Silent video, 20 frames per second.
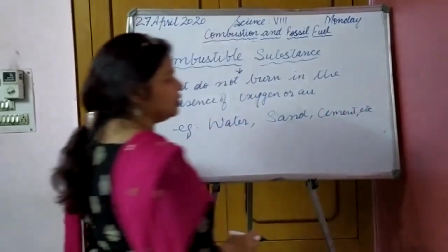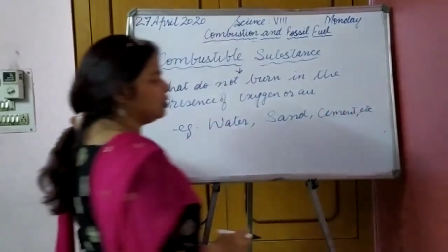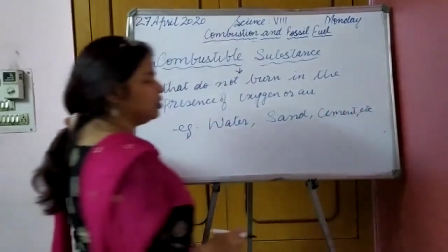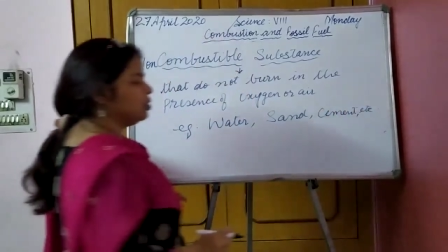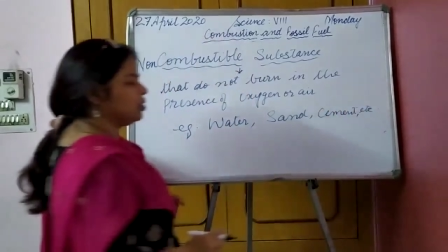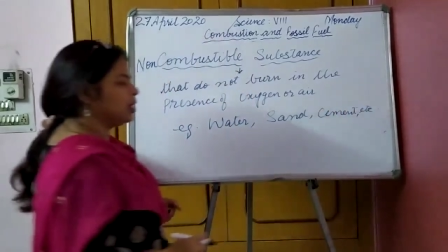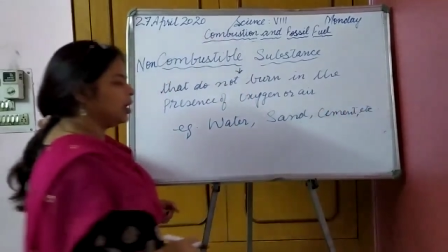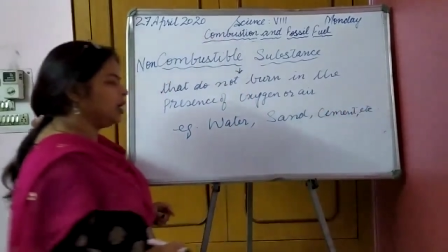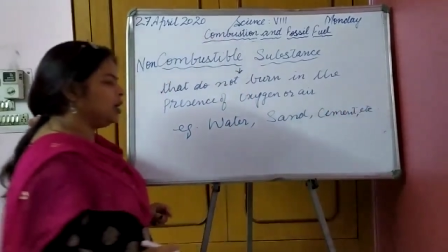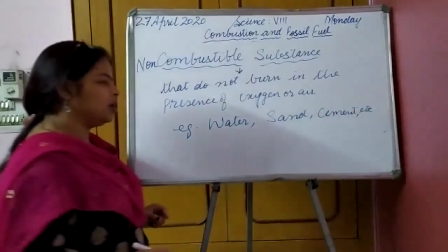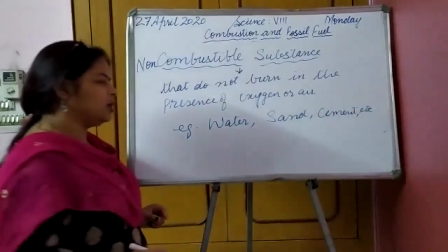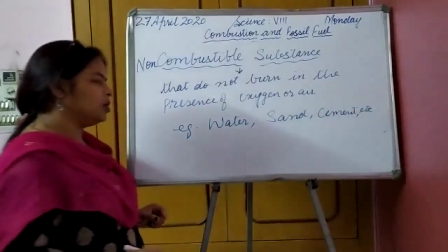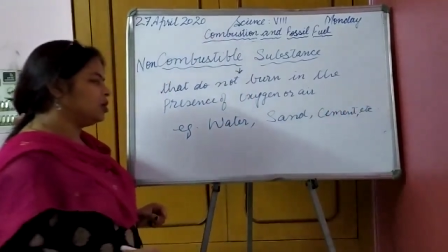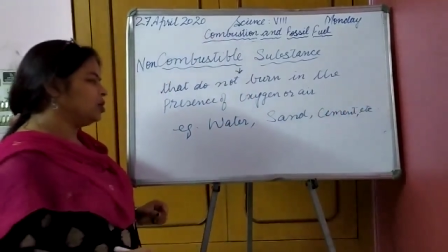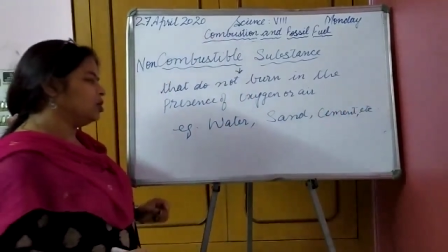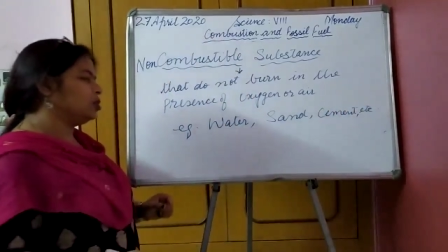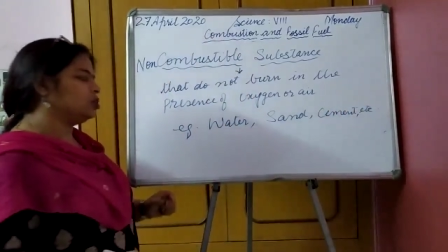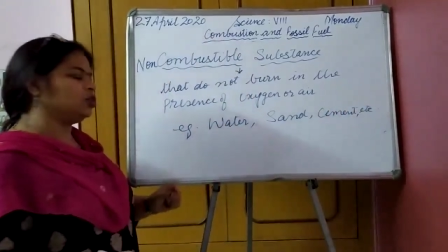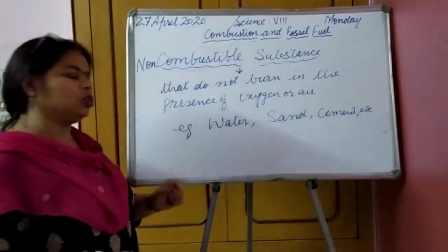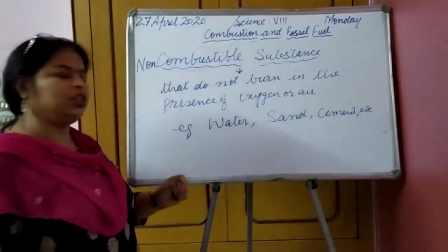Okay,
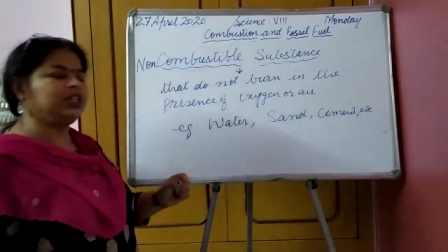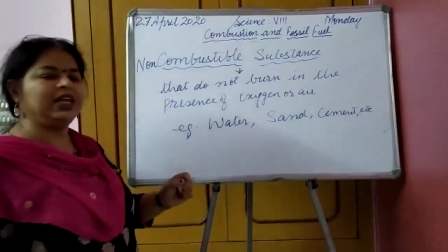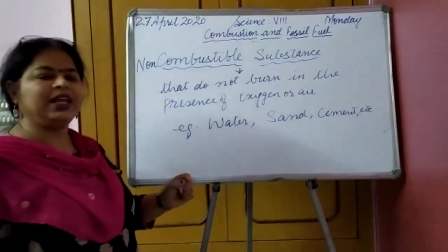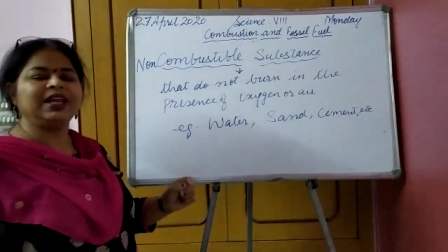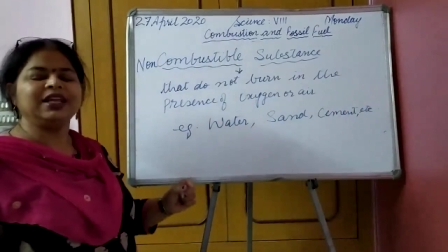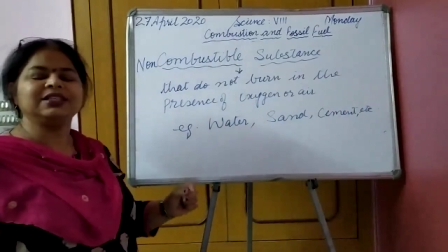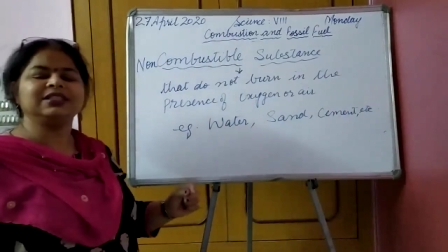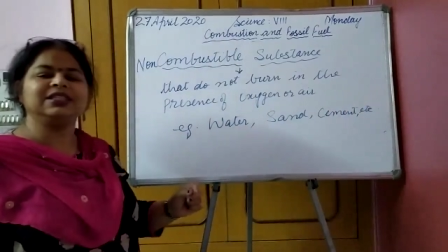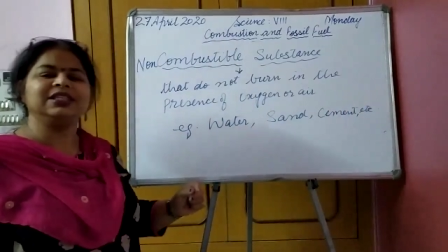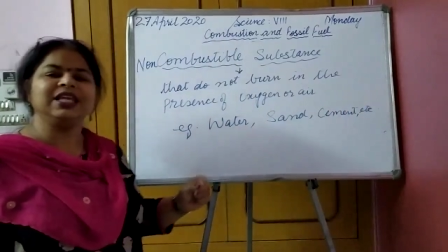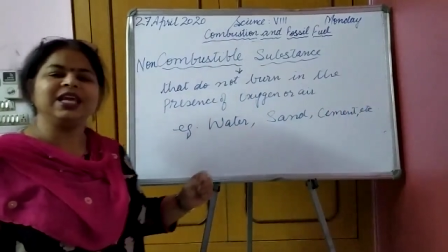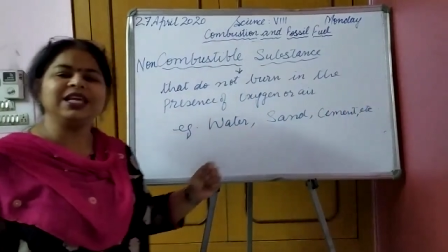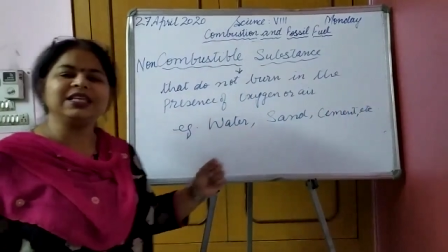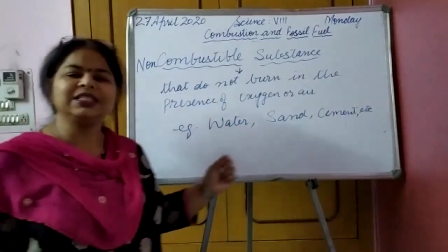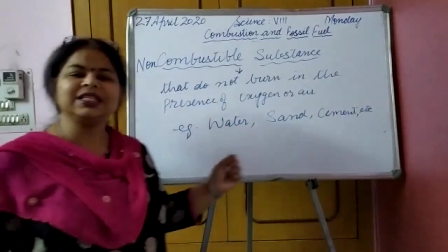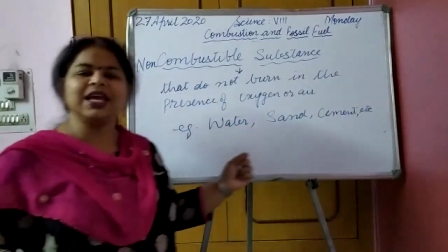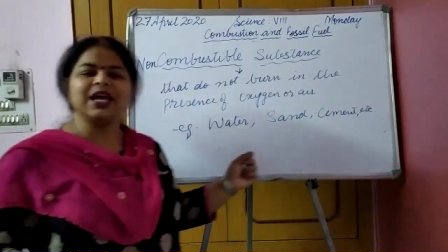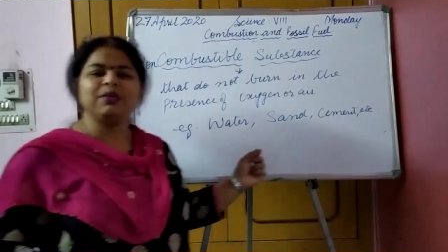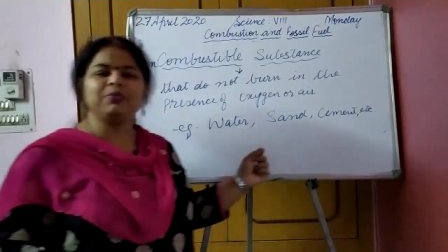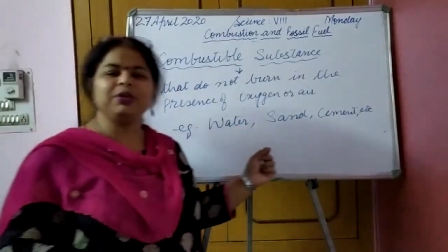so
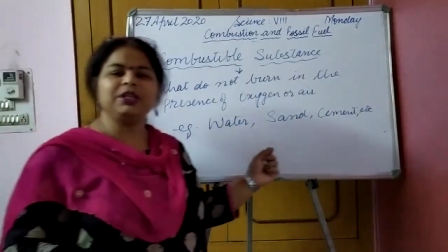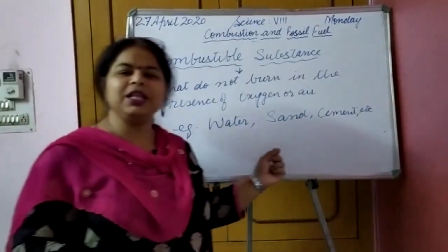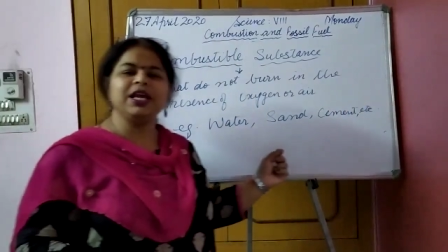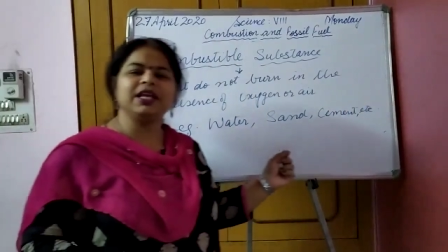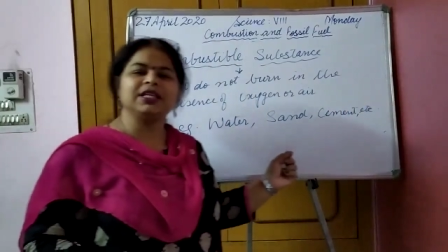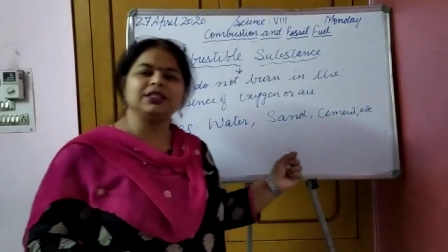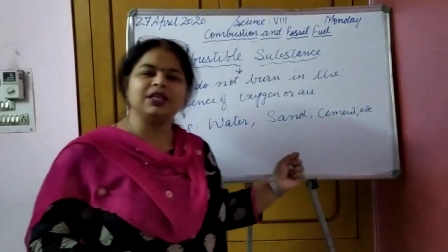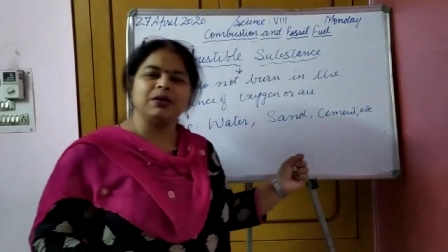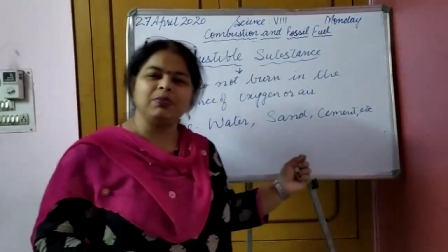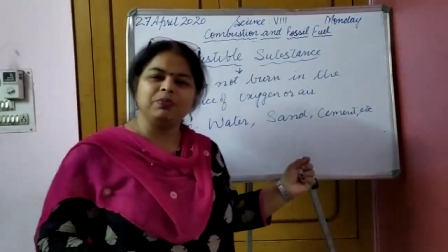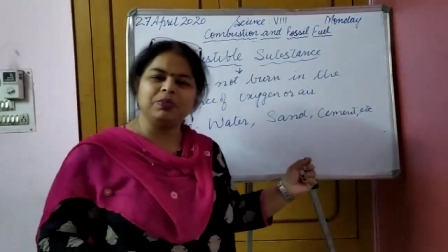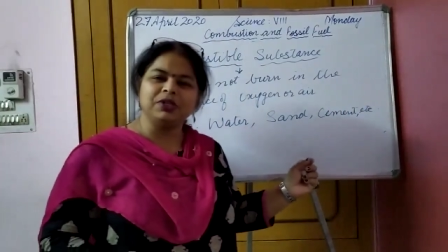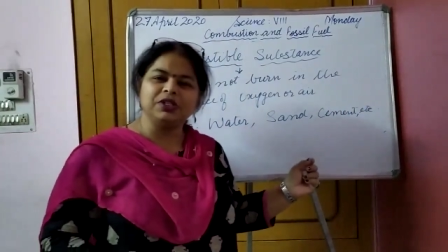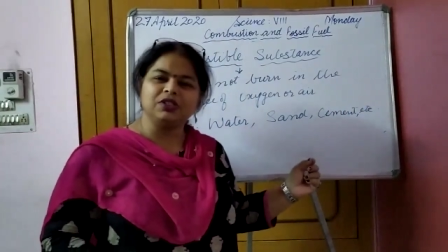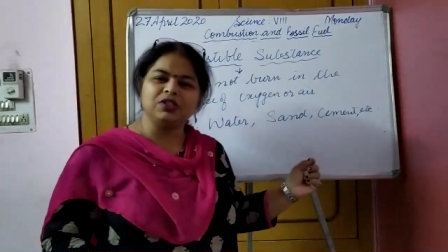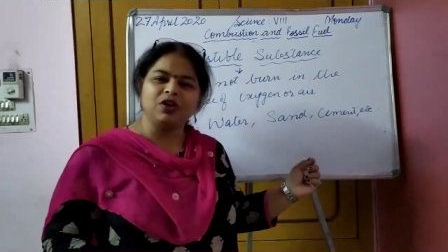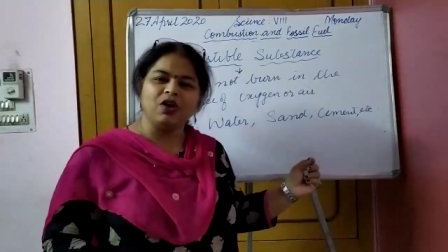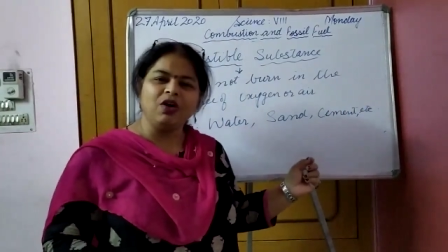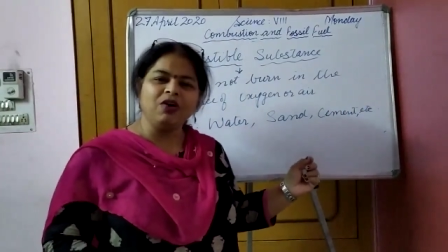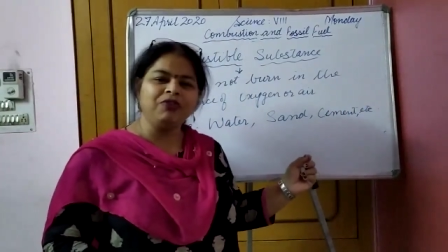these can be the
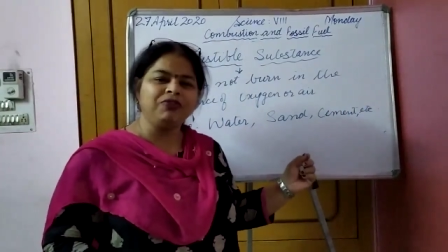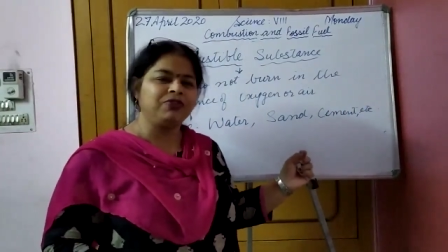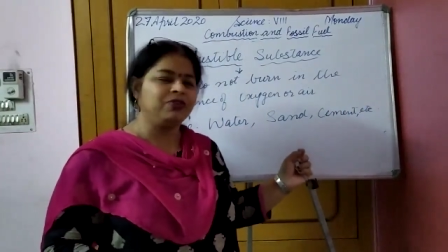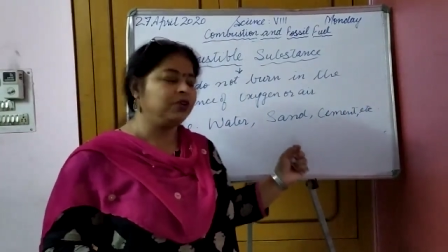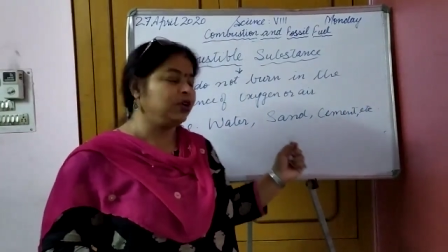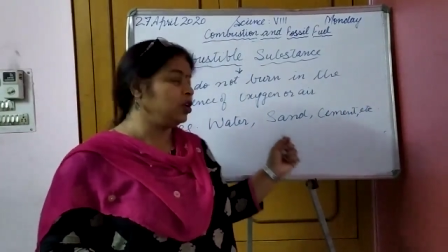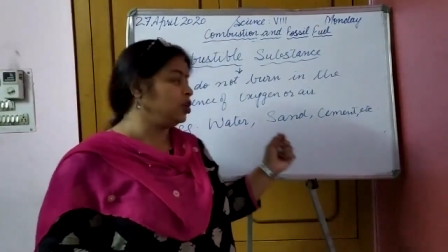examples of